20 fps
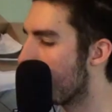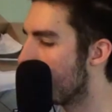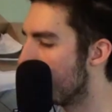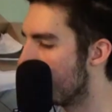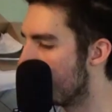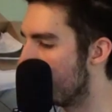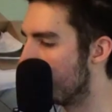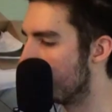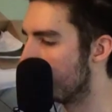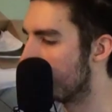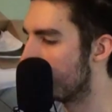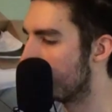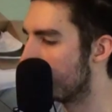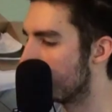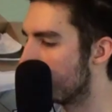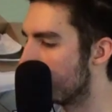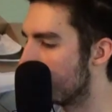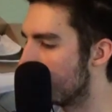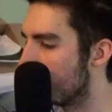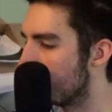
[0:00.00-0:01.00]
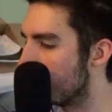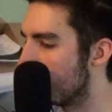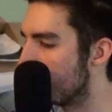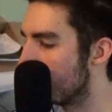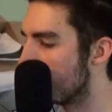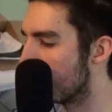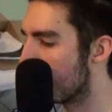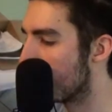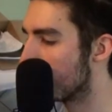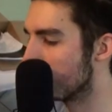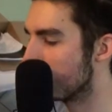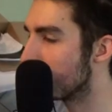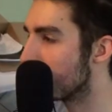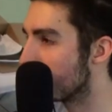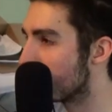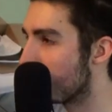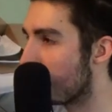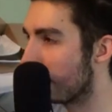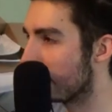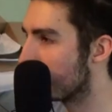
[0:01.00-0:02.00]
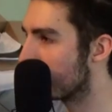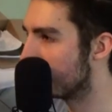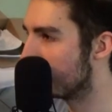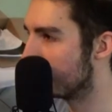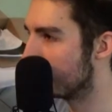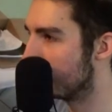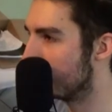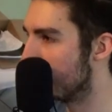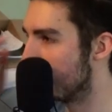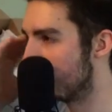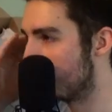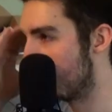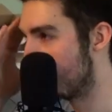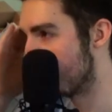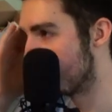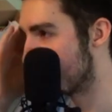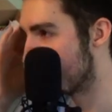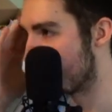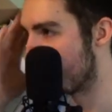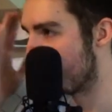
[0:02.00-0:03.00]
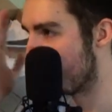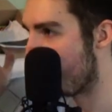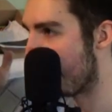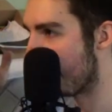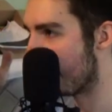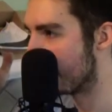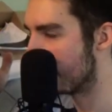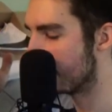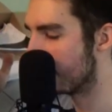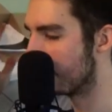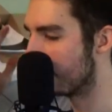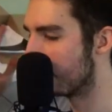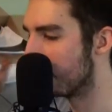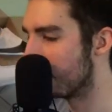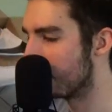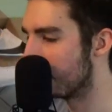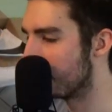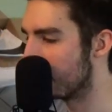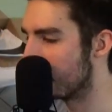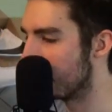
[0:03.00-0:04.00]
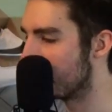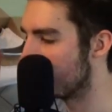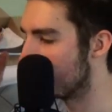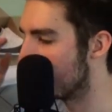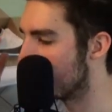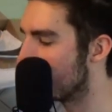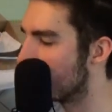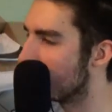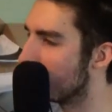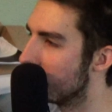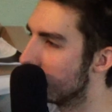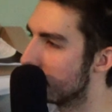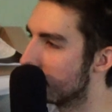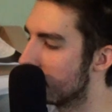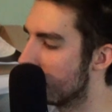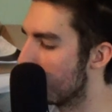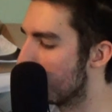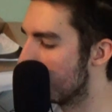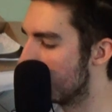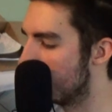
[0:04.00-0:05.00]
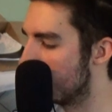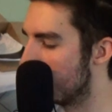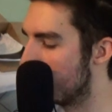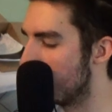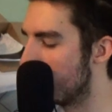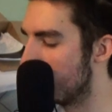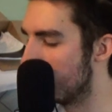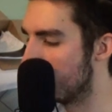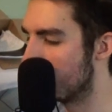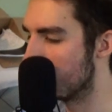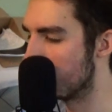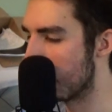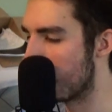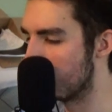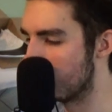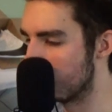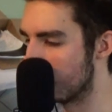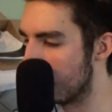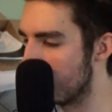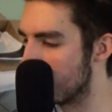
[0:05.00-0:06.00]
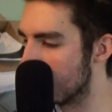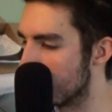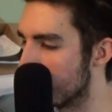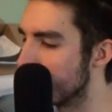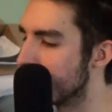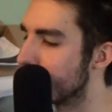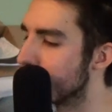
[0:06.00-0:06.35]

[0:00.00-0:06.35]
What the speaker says: if the person you're talking to is just in your head, if it's someone in your imagination.